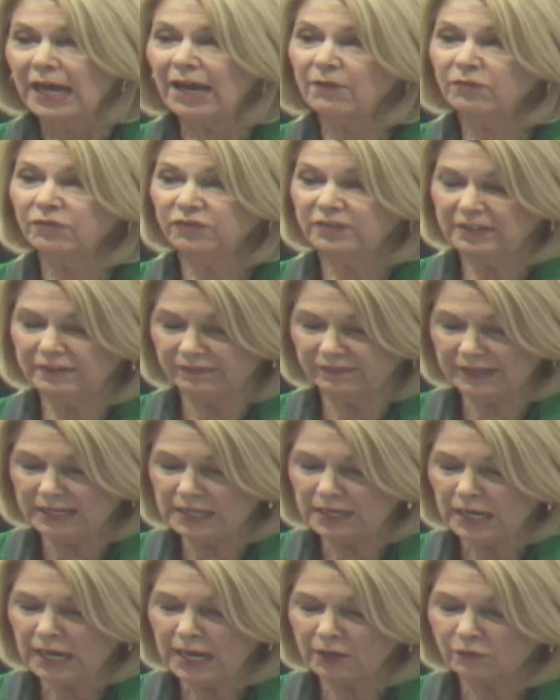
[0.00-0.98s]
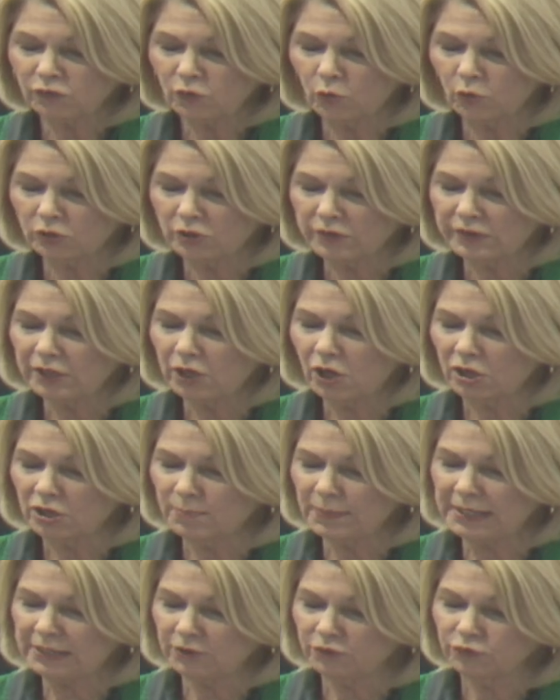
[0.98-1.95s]
FCC has ordered the
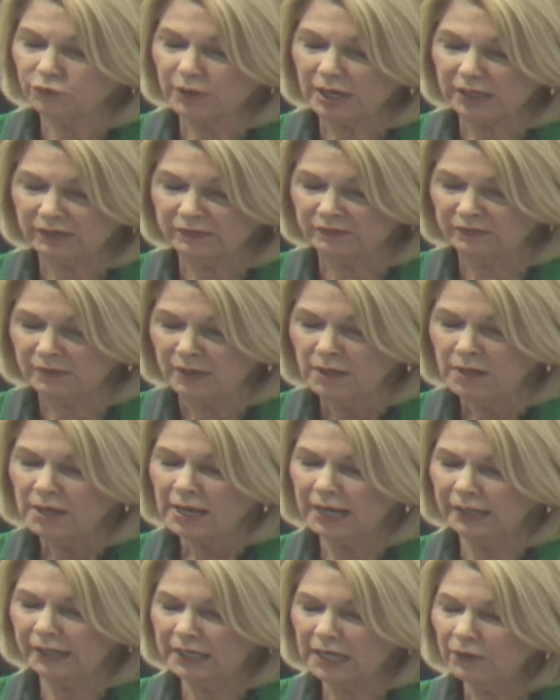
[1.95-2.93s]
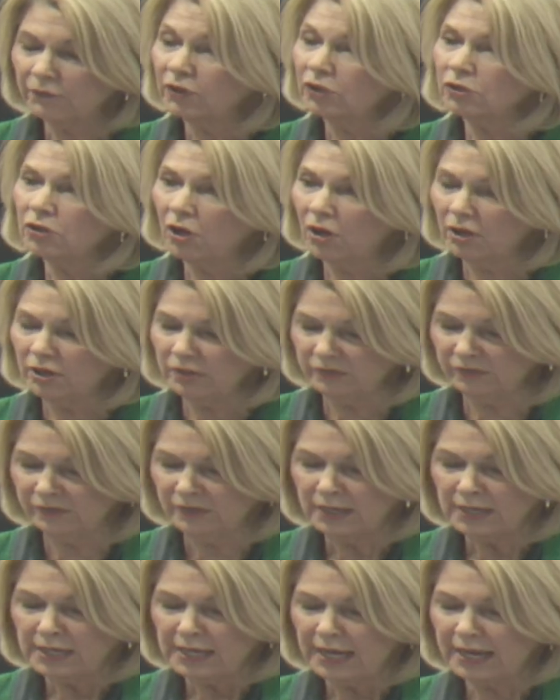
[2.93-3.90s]
automated trucks and covered
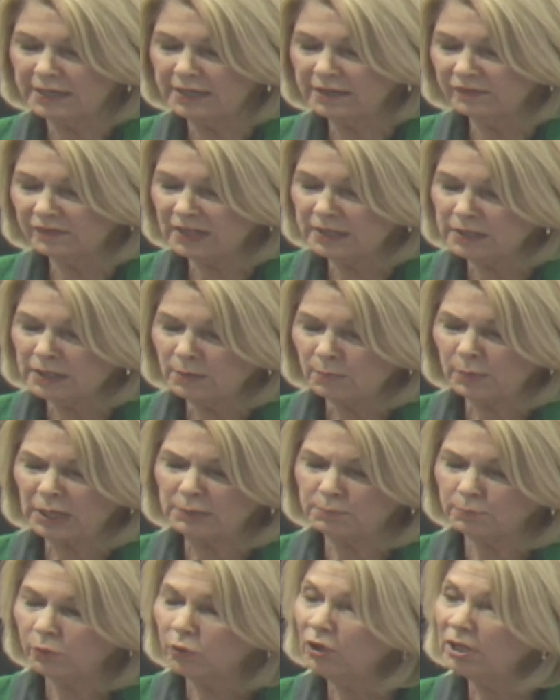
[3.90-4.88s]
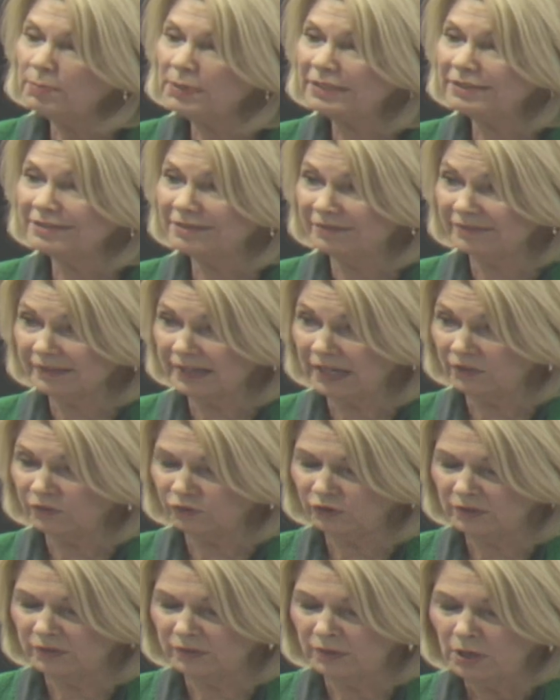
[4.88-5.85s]
carts and is in employment
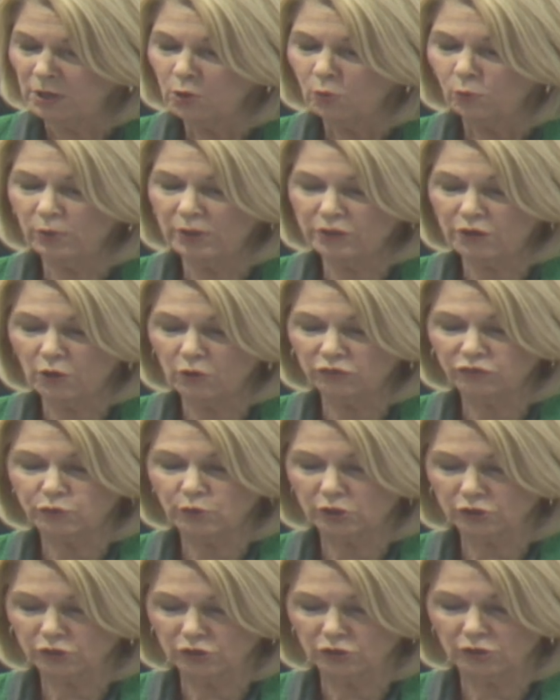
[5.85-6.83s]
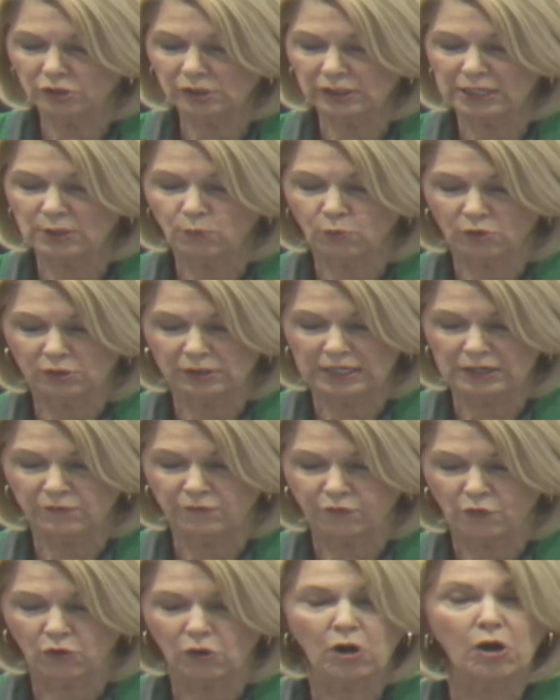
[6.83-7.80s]
discussion with those who are currently working
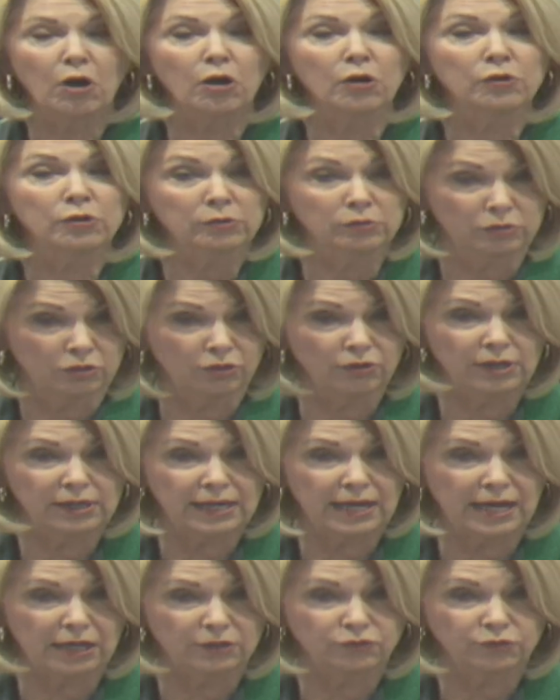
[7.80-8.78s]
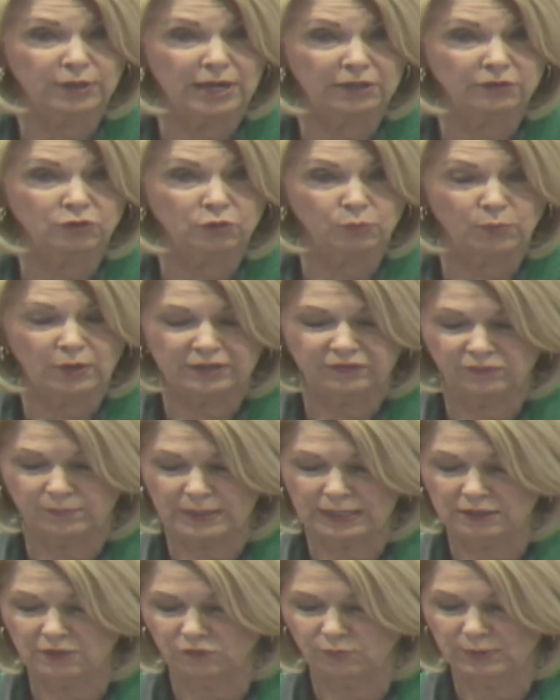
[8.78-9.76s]
for our current contractor, Waste
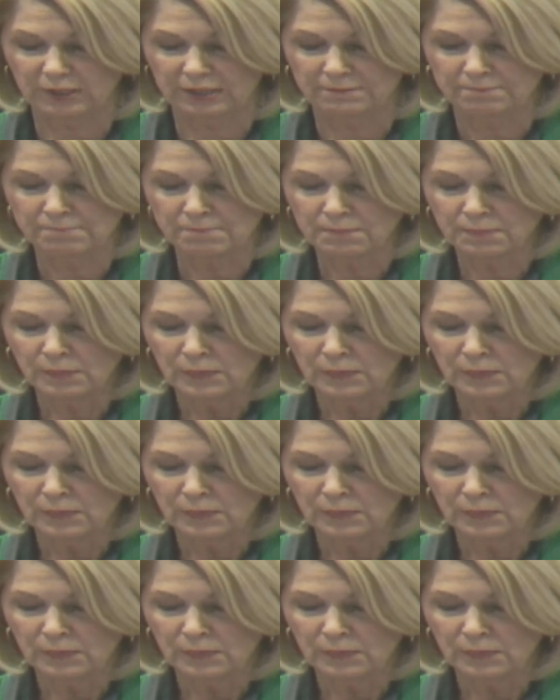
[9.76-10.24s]
Management.